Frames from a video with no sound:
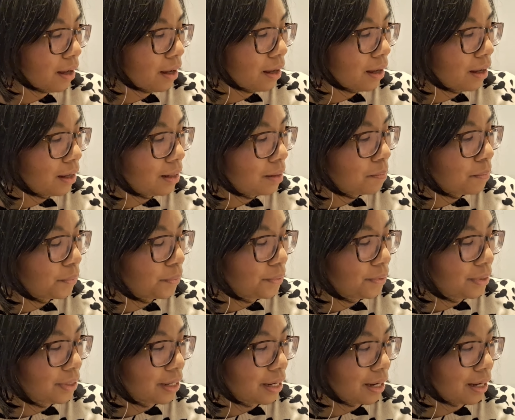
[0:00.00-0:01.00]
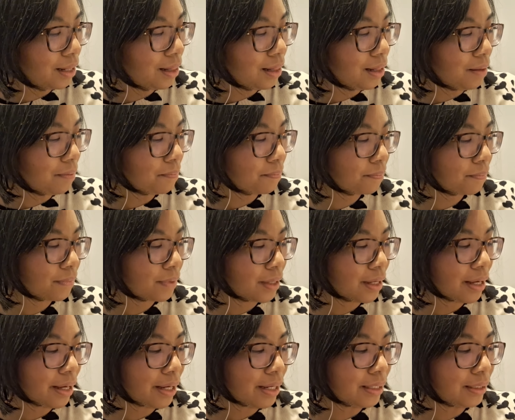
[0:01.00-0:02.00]
El Mundial
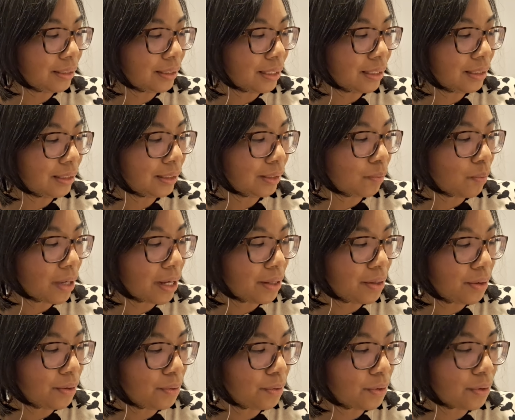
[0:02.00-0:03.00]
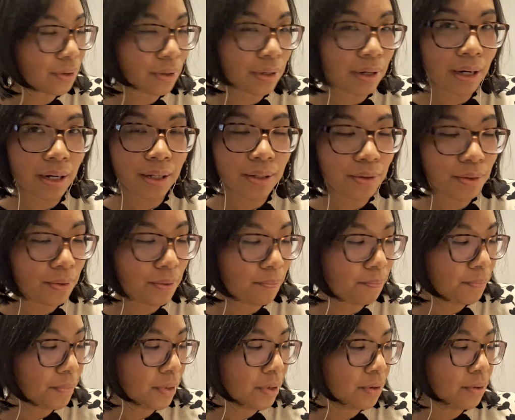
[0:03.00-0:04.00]
es el sueño dorado
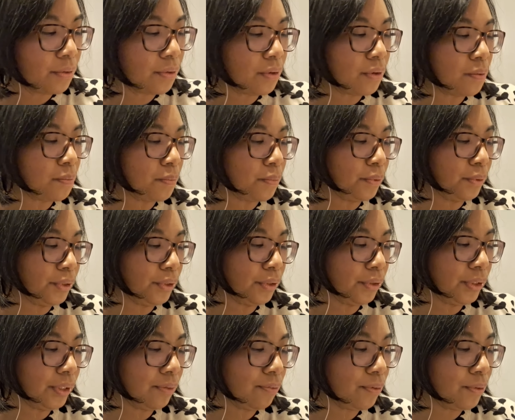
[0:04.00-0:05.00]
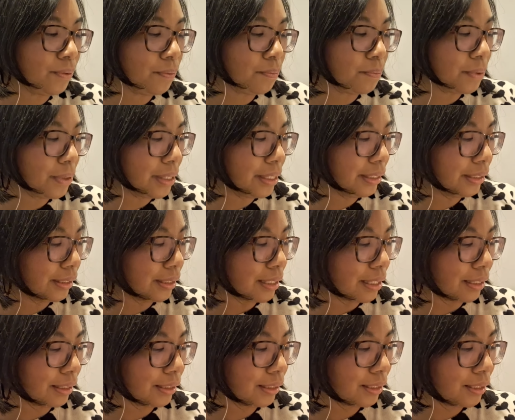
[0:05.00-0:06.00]
de muchos
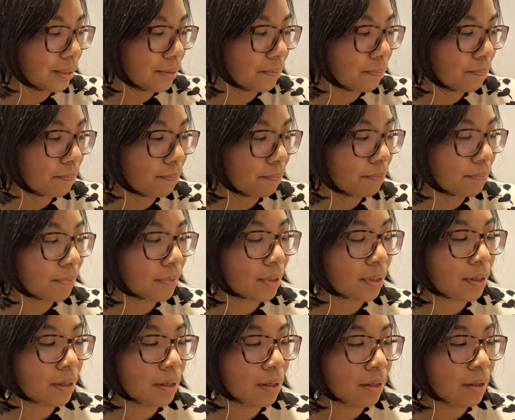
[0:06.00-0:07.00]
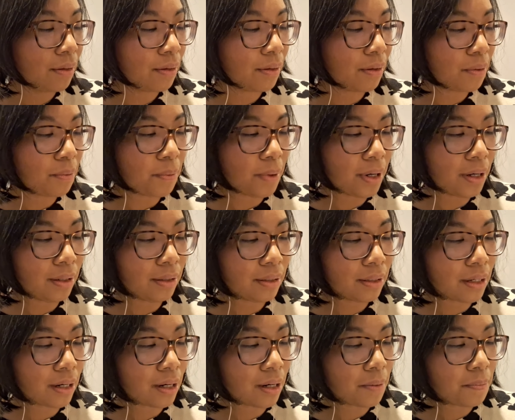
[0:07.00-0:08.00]
futbolistas. The World
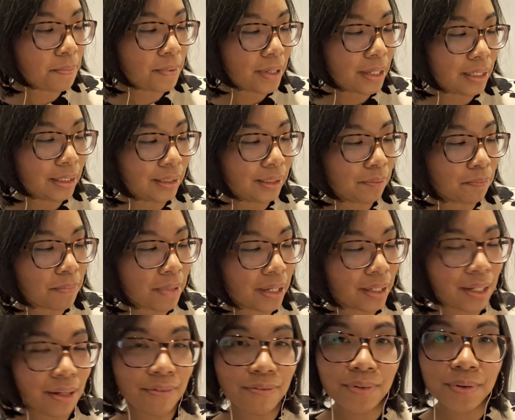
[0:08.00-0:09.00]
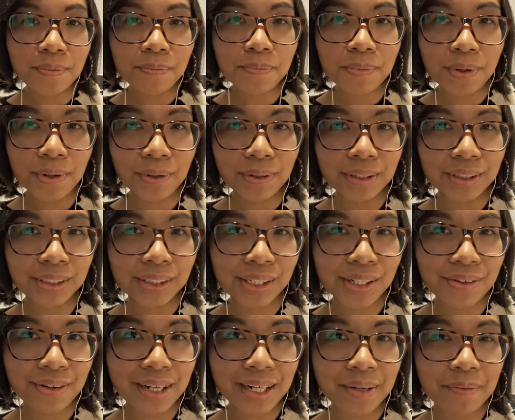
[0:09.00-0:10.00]
Cup is many footballers'
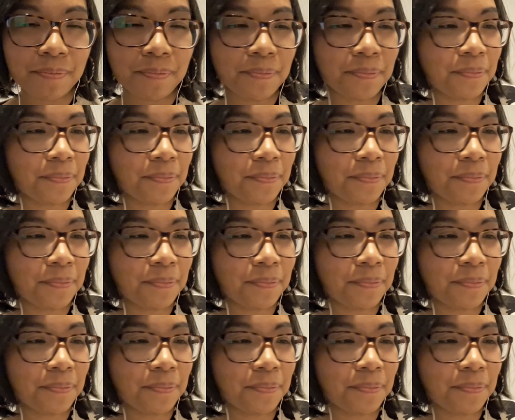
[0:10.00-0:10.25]
dream.